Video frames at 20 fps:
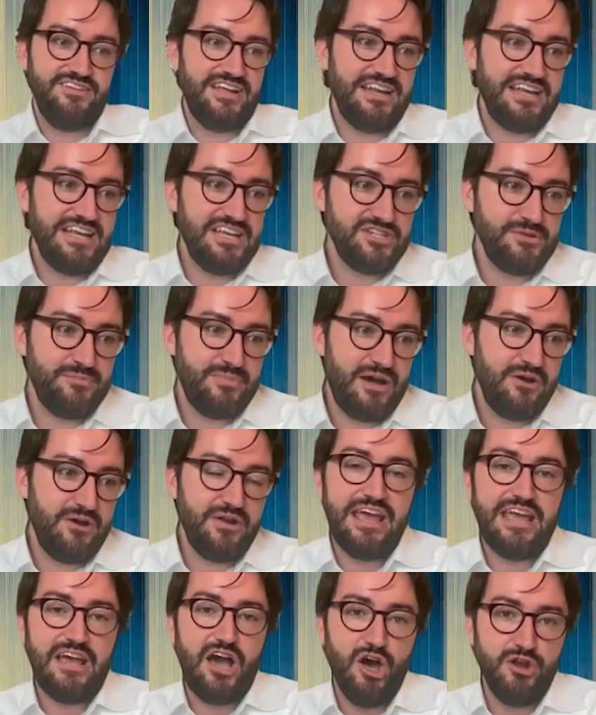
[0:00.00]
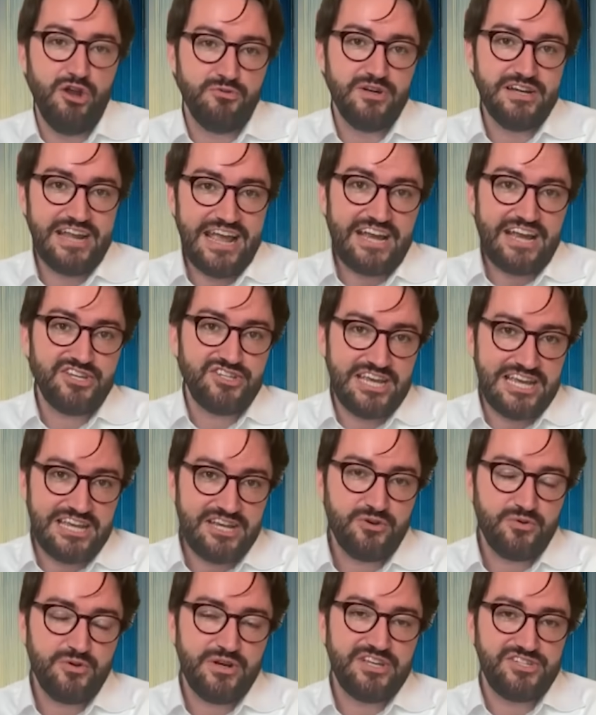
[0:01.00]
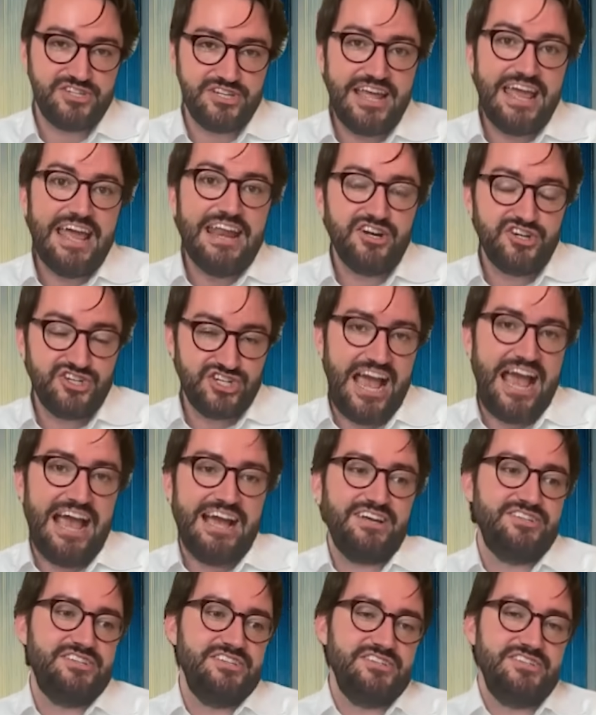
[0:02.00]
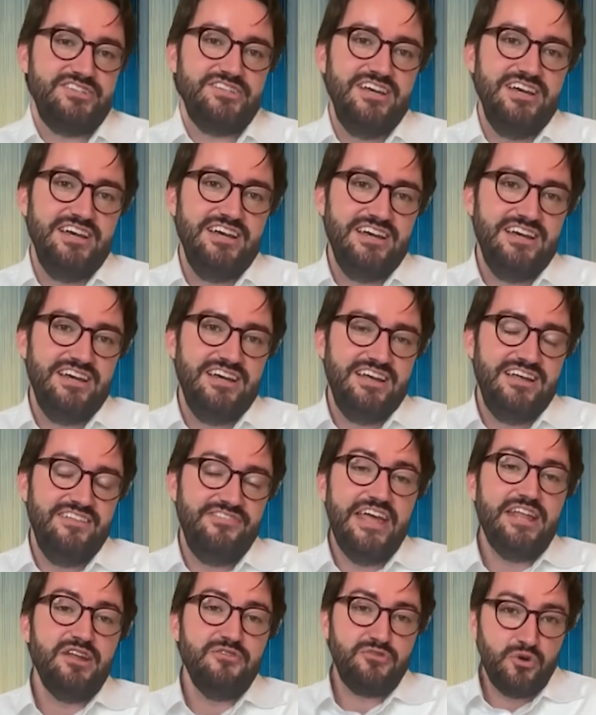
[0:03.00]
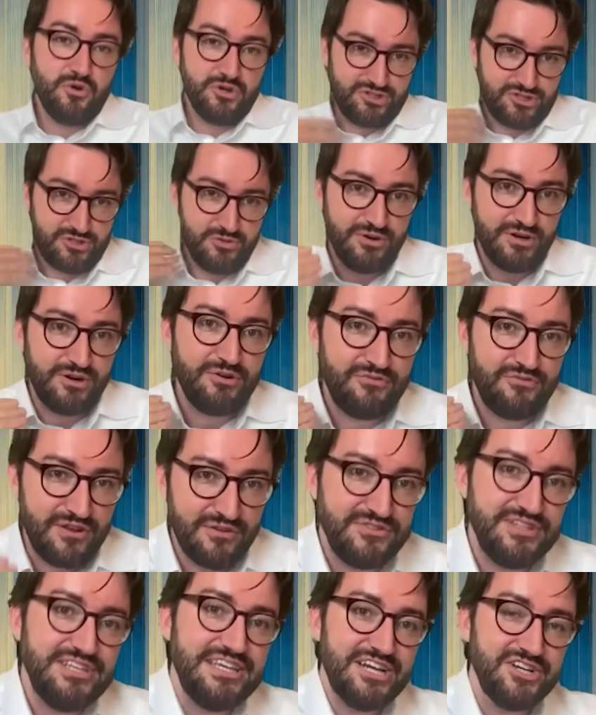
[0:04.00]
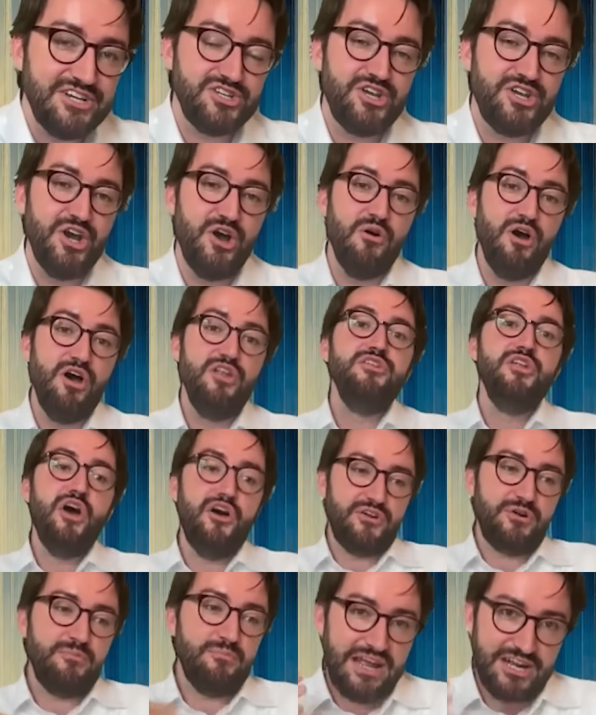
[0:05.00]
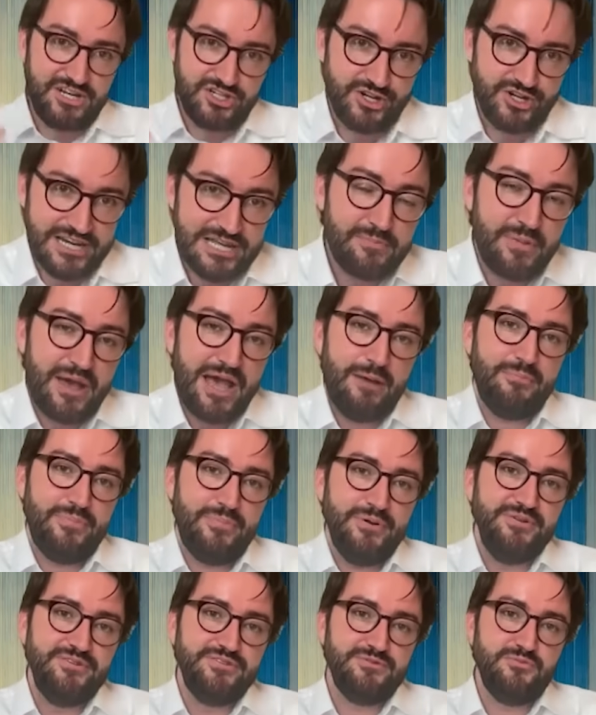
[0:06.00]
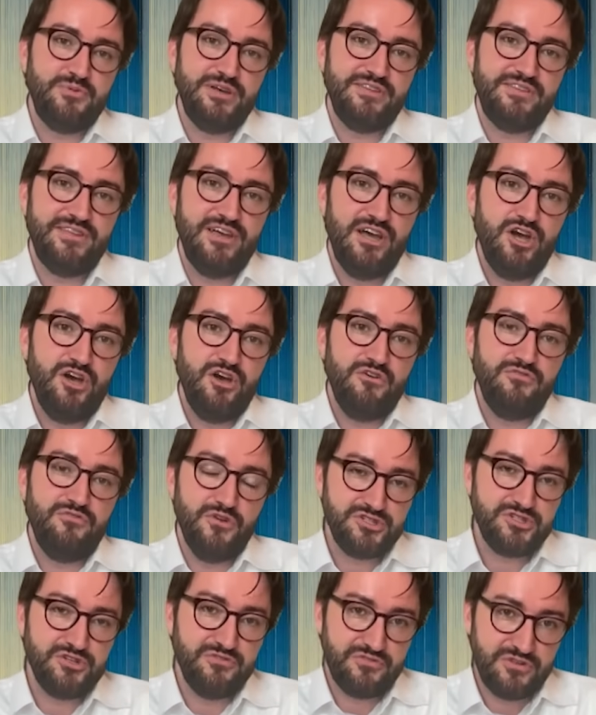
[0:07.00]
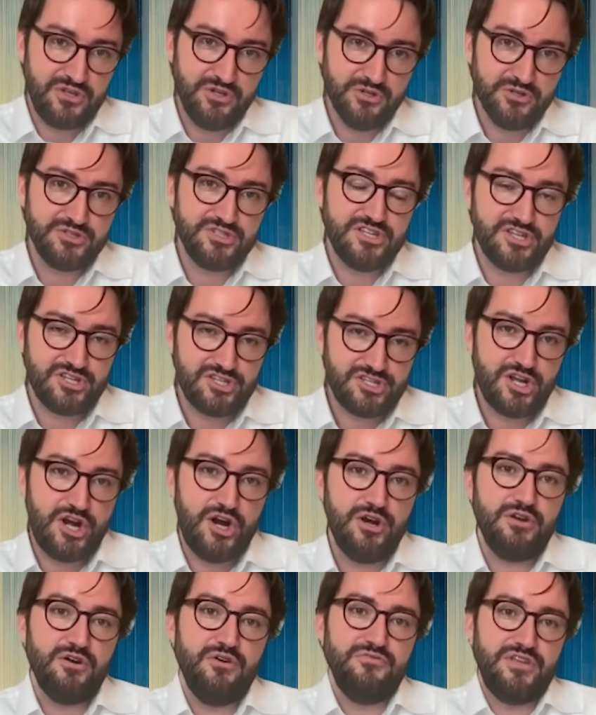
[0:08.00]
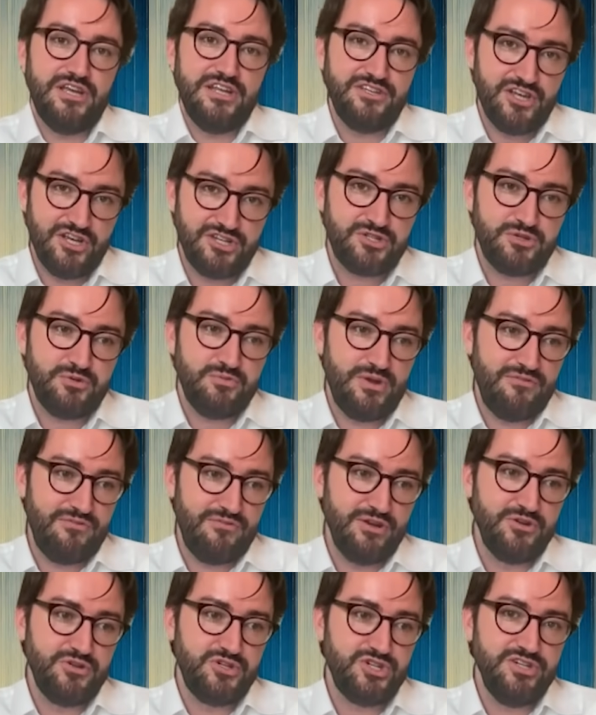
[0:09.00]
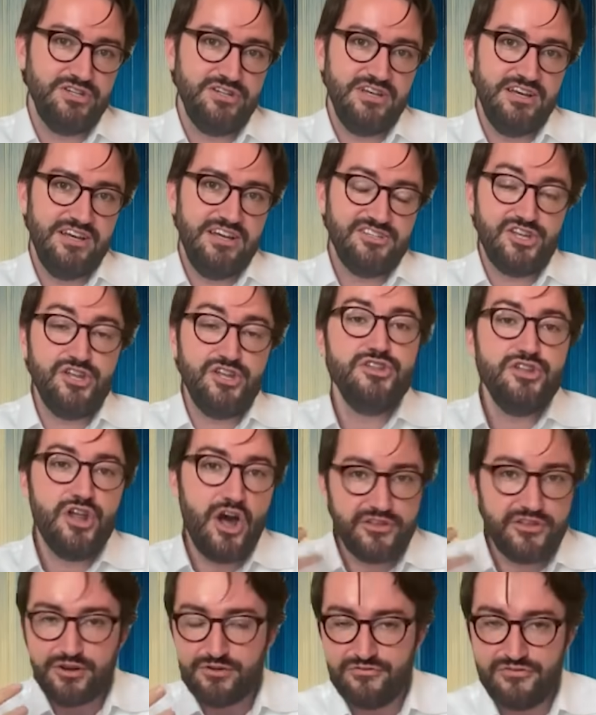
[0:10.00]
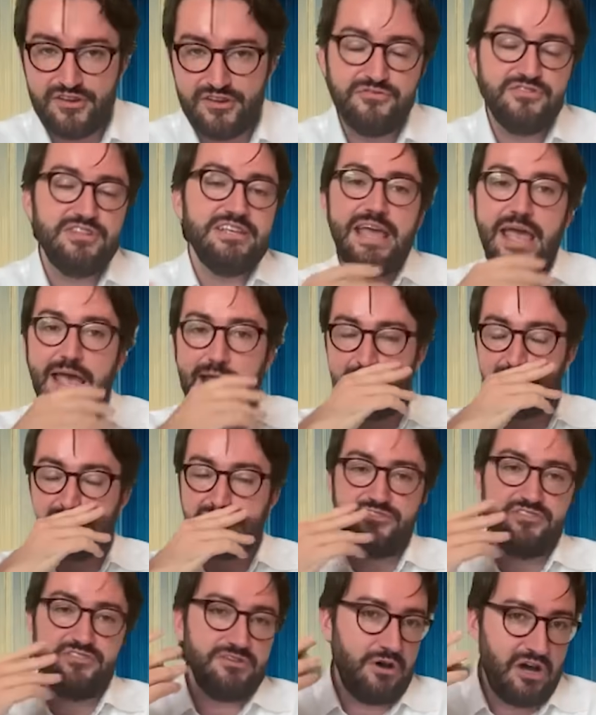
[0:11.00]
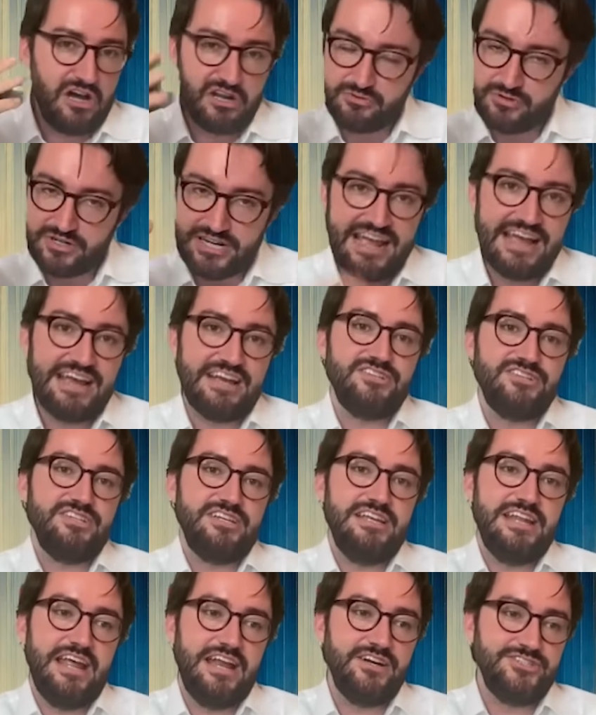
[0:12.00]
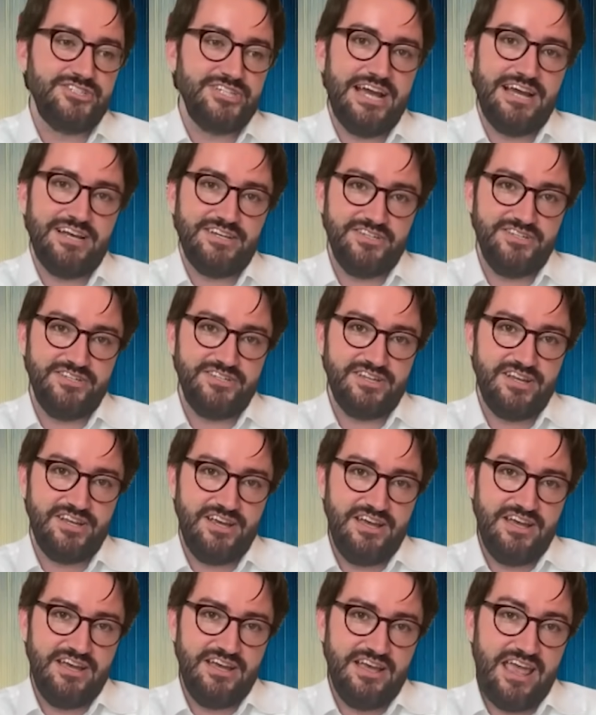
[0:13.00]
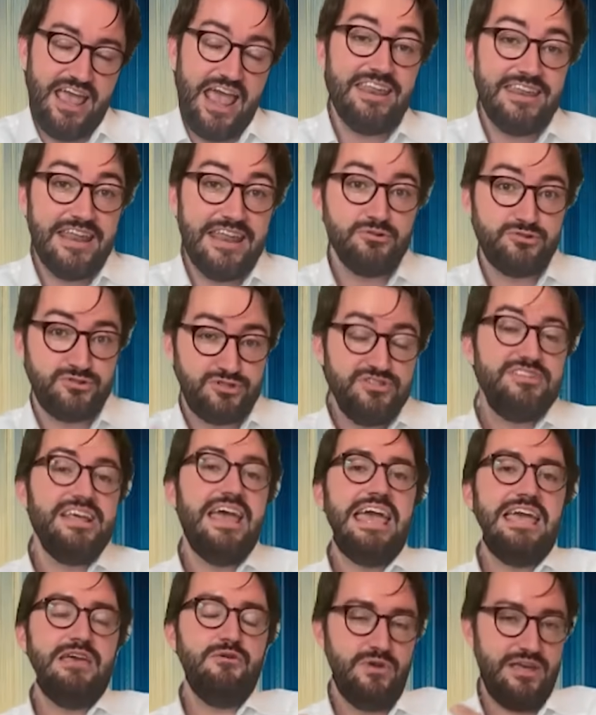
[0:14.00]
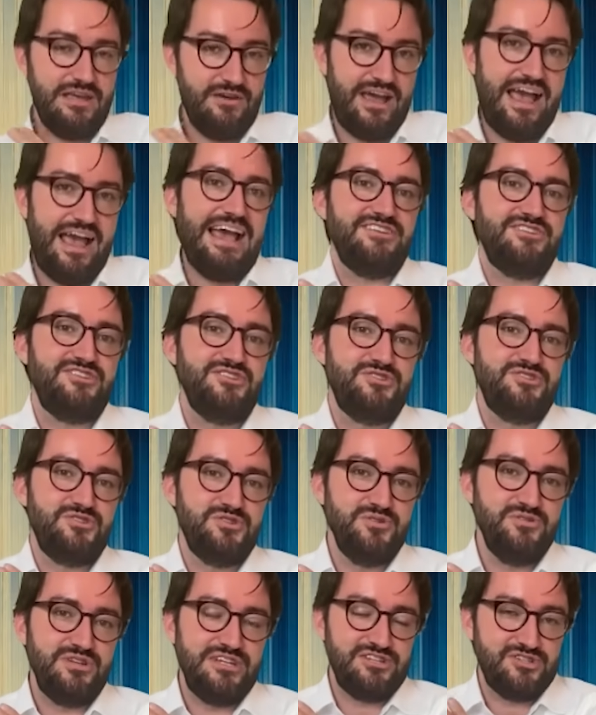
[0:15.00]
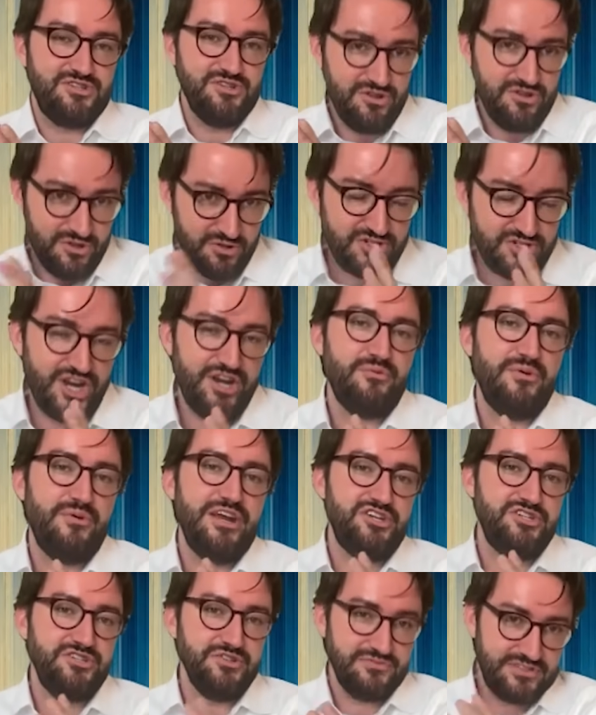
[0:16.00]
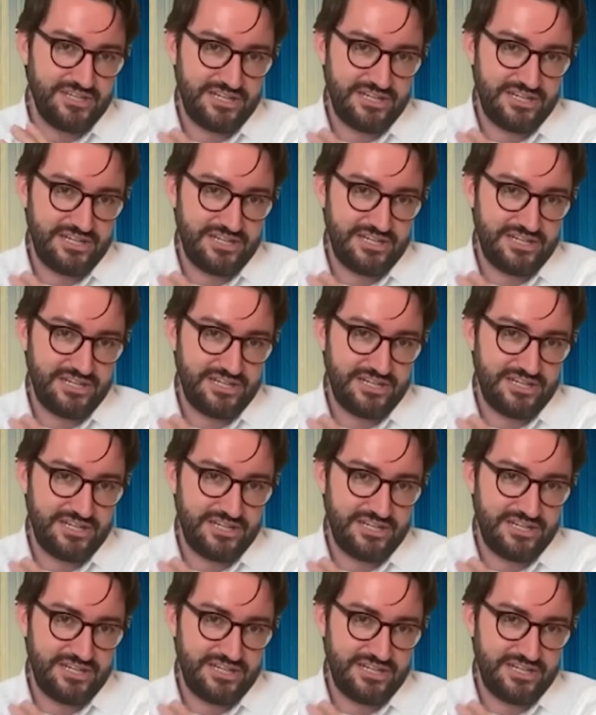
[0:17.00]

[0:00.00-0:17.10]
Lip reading: That is about a 100x increase in energy access. Then, of course, 250 years ago, another major leap happened with fossil fuels and the start of the Industrial Revolution. It's another 50x, 100x in energy access. And now today we have access to this new generation of